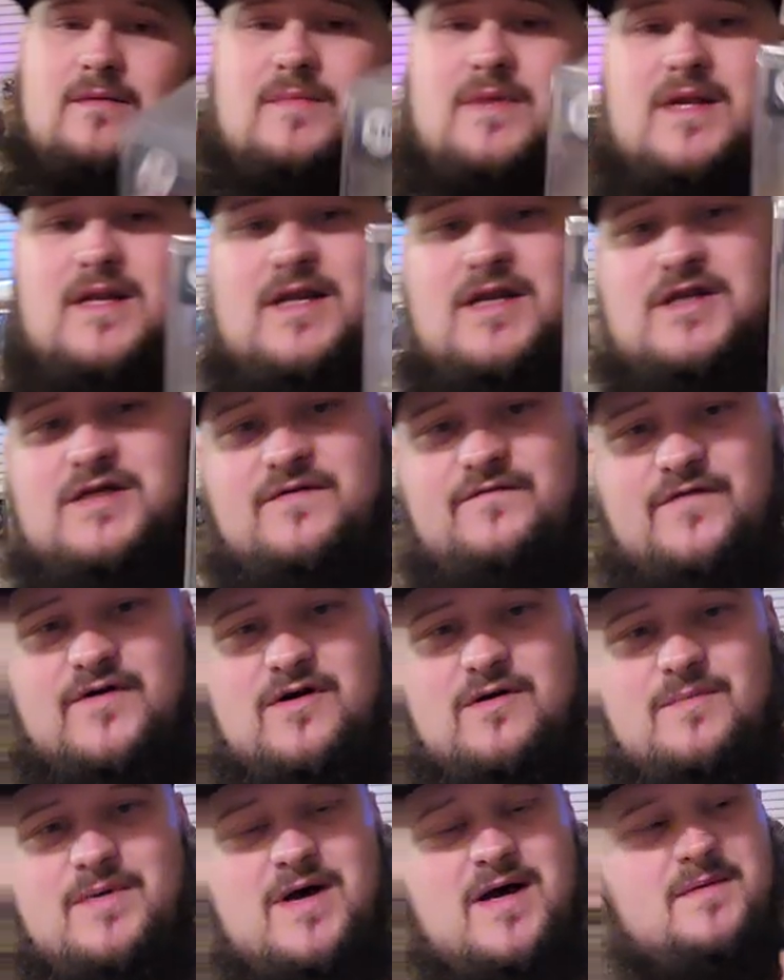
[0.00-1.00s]
limited edition
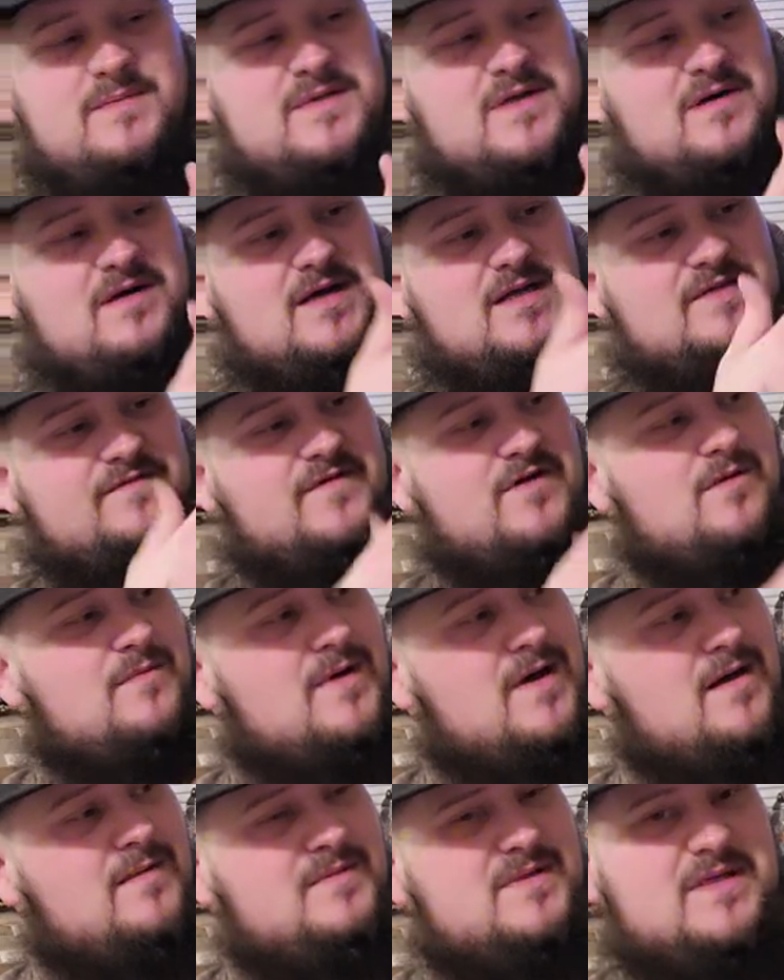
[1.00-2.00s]
Funko Pops, all kinds of Funko
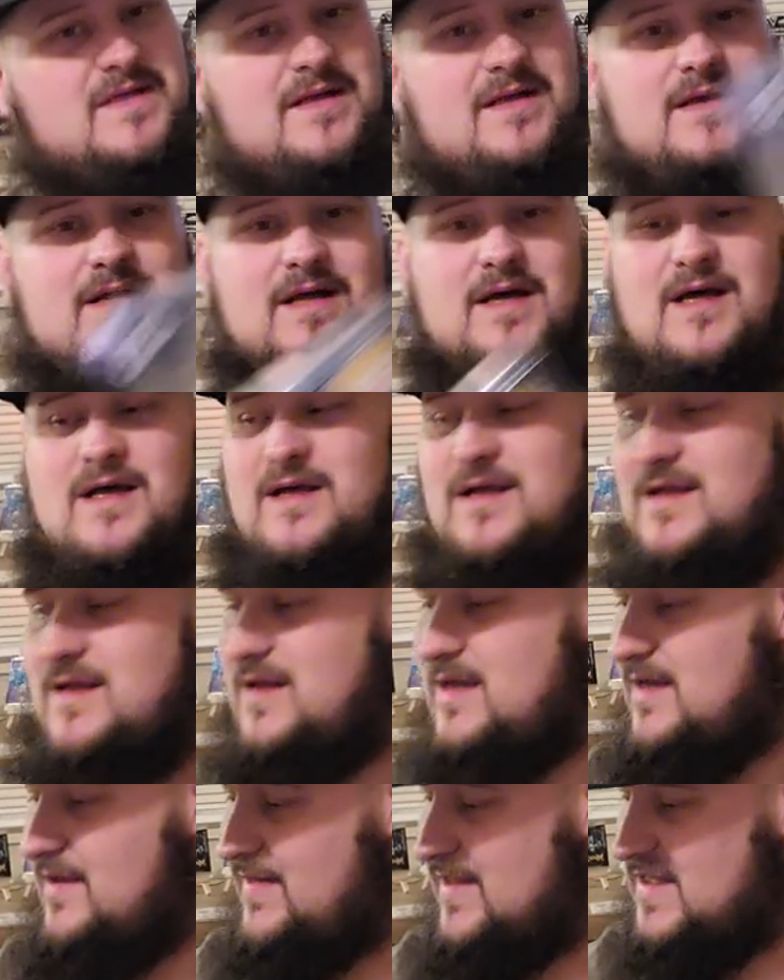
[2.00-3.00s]
Pops, and uh,
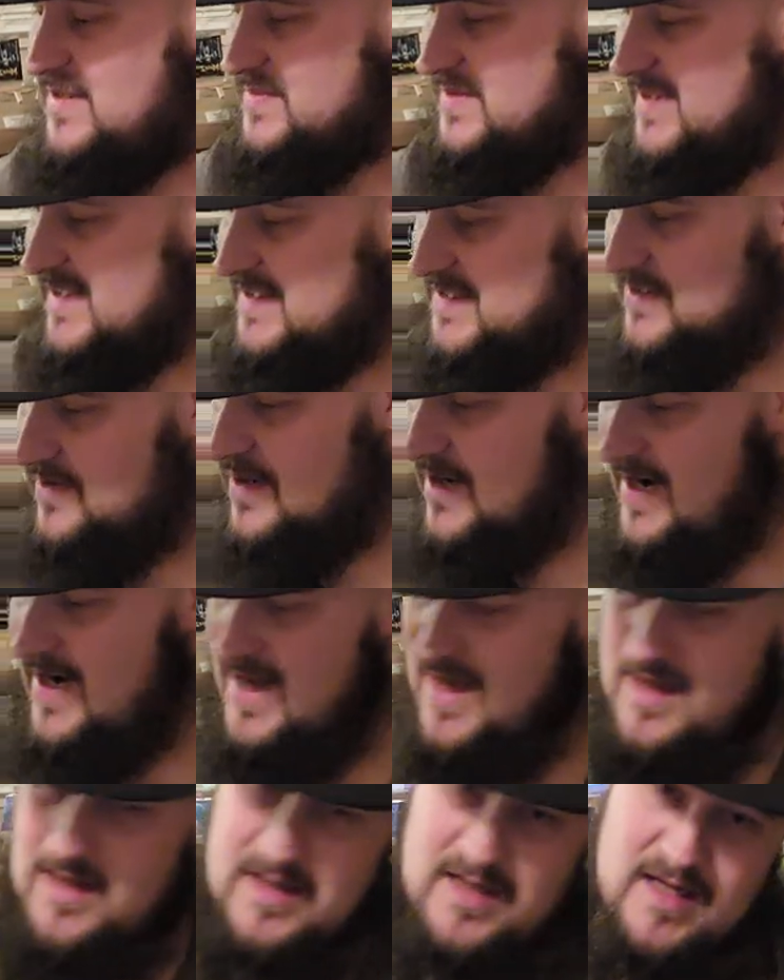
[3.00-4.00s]
that's what they started
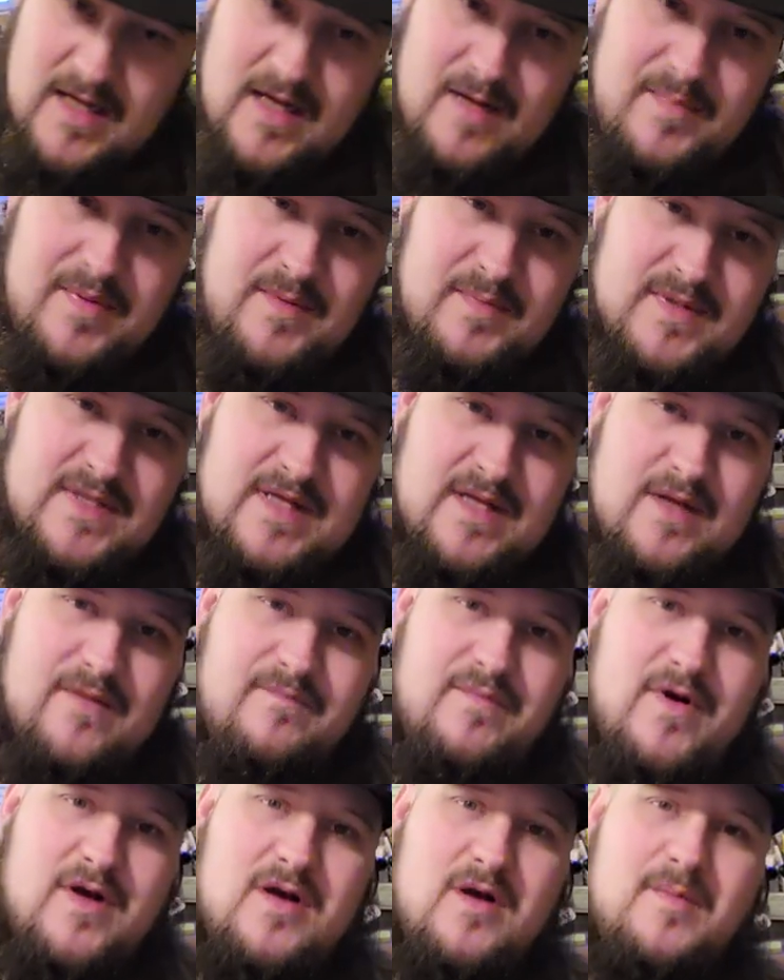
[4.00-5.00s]
out, uh, people
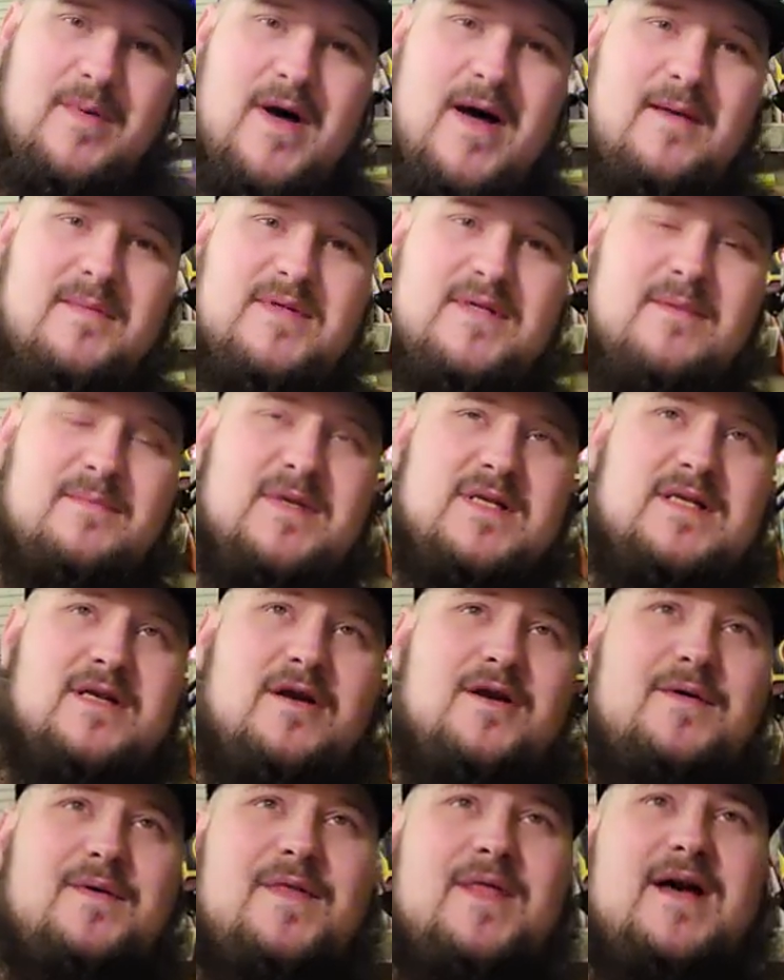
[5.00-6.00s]
selling Funko Pop. So I'm going to
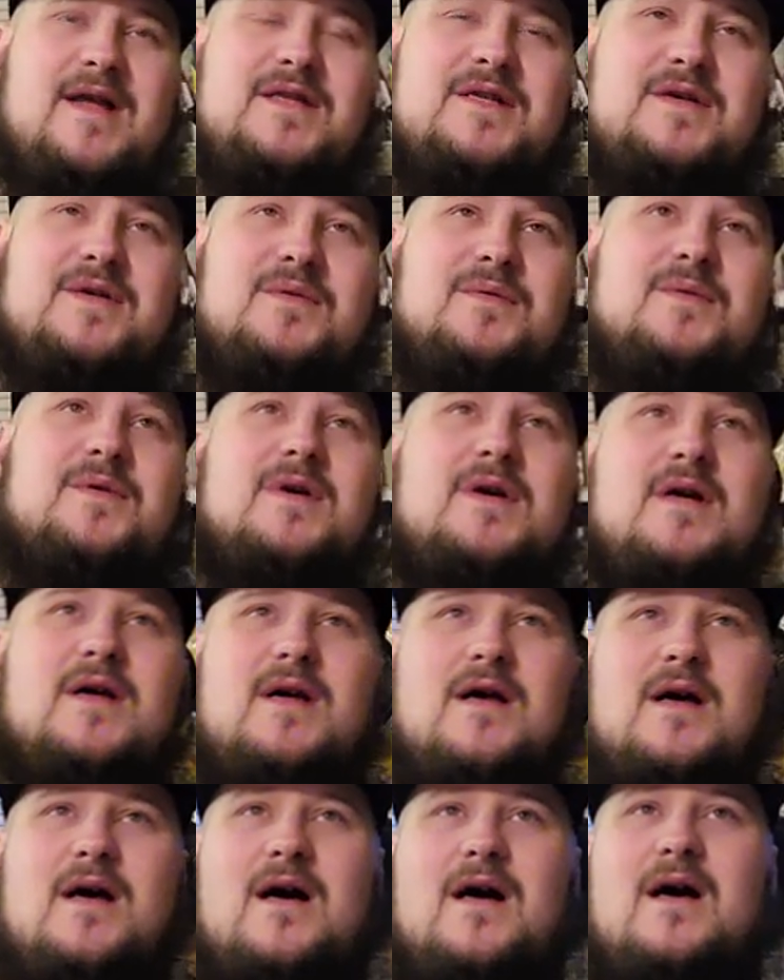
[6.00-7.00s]
start doing that too.
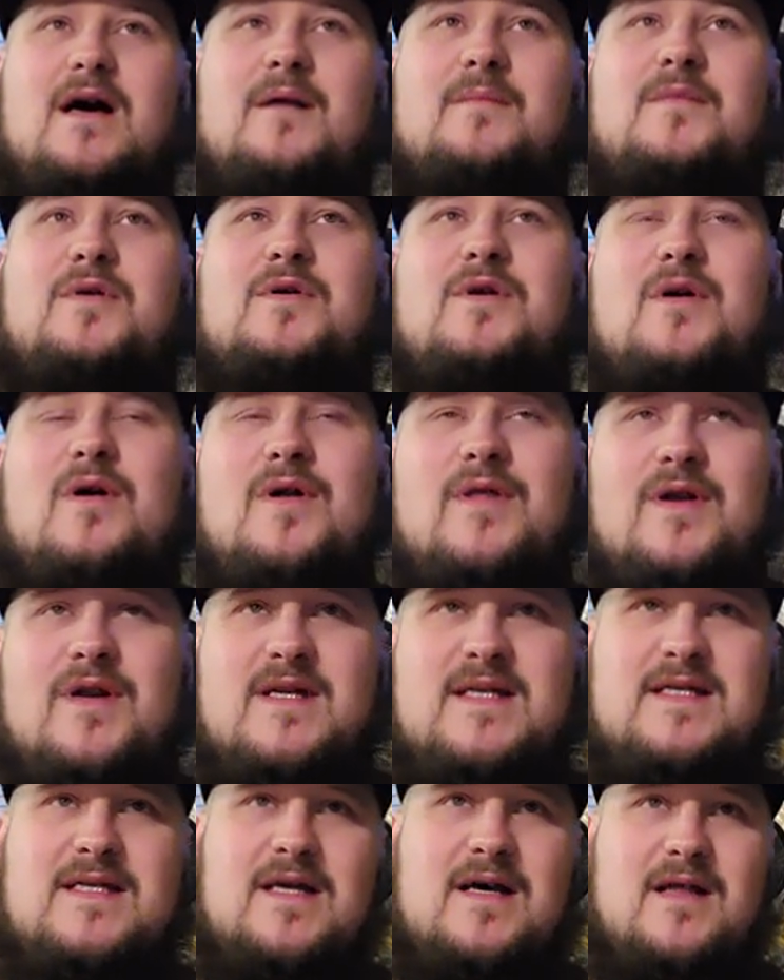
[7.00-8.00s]
Um, you can go on there
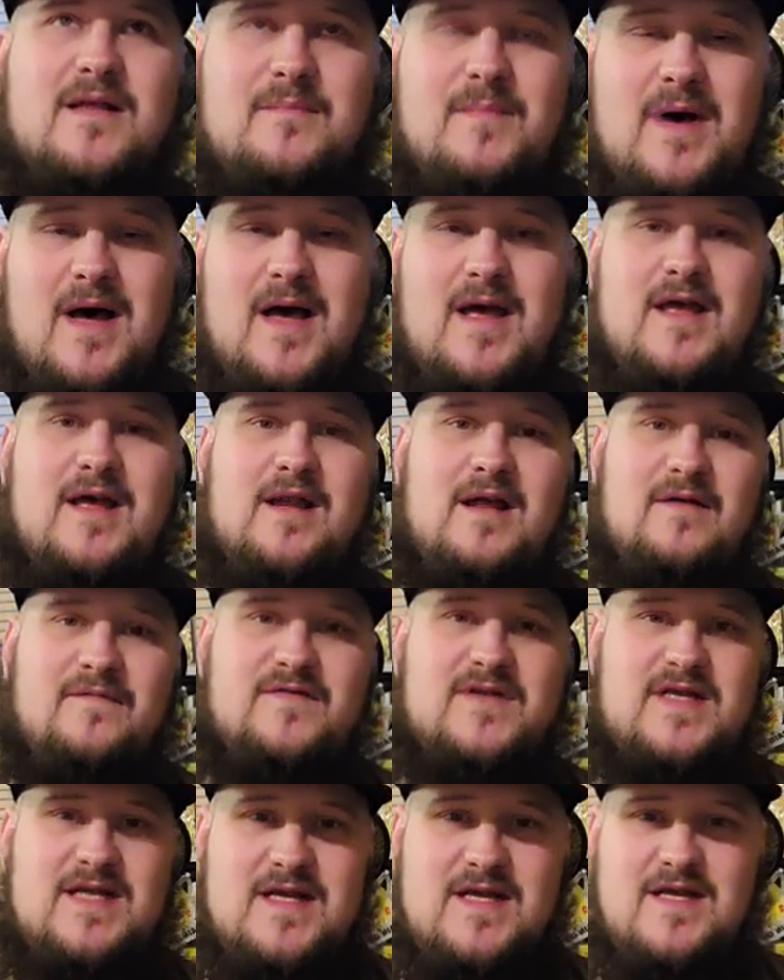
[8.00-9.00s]
and sell and buy
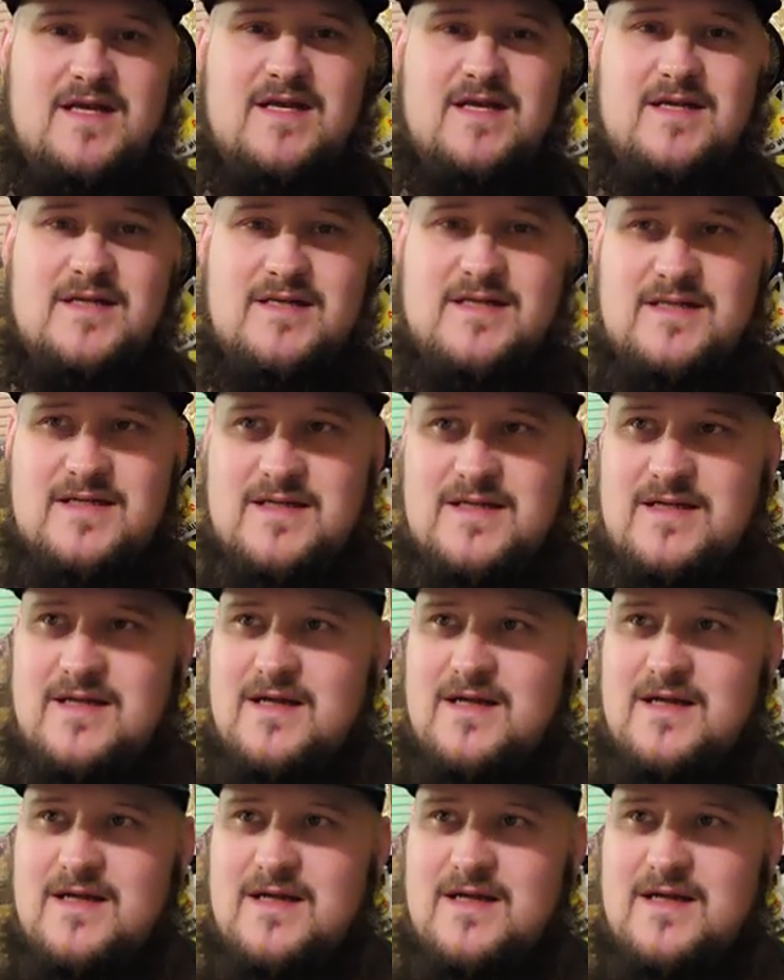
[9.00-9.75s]
NFTs,